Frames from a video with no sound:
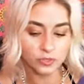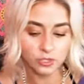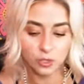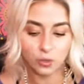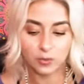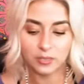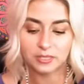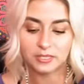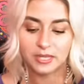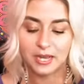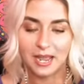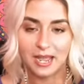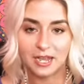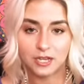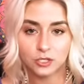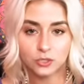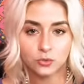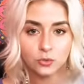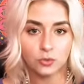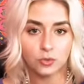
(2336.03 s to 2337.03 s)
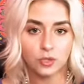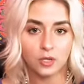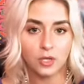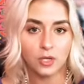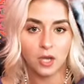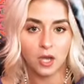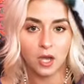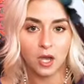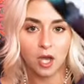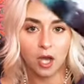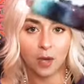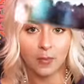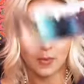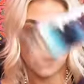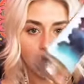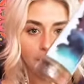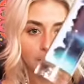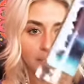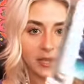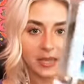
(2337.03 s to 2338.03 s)
So it's an actual um,
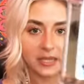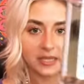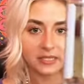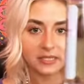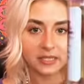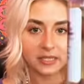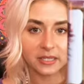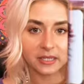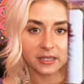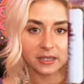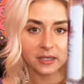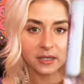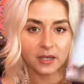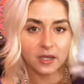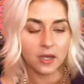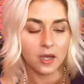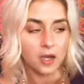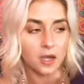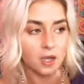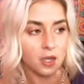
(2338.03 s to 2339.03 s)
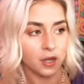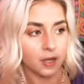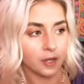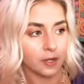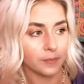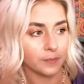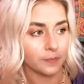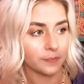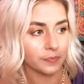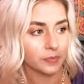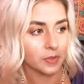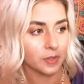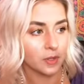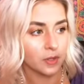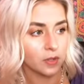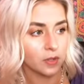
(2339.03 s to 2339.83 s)
amazing, um,